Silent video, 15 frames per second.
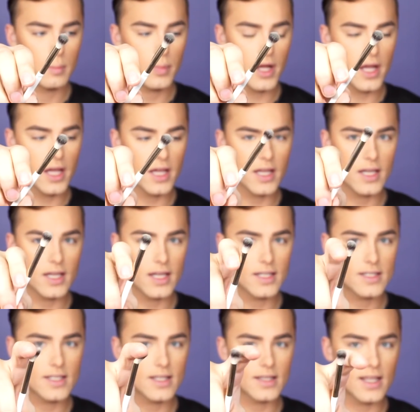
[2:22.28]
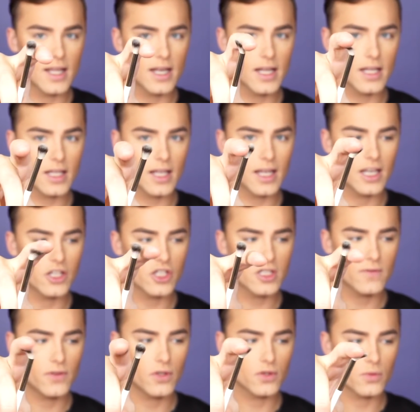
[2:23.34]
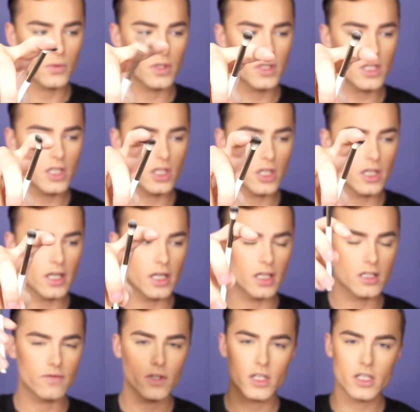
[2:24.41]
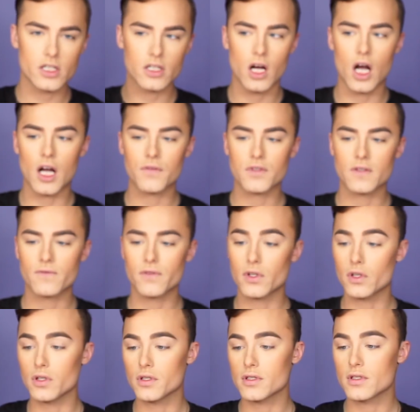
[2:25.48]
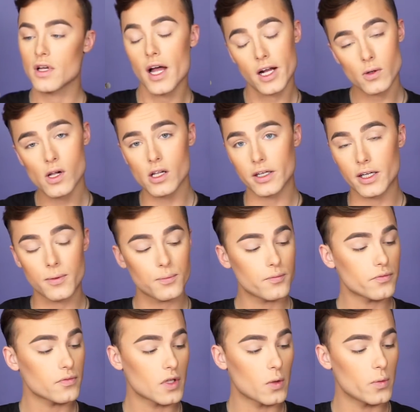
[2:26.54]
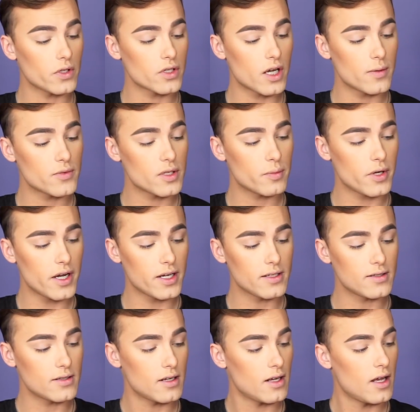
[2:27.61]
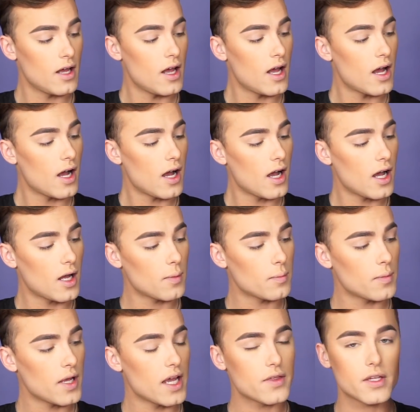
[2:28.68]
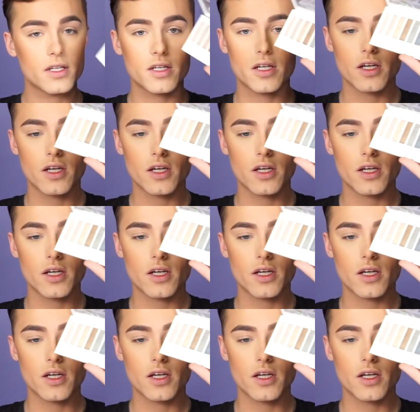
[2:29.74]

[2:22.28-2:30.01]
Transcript: But it's synthetic and it just feels really good. It's very soft. It feels high quality, which I'm surprised. And then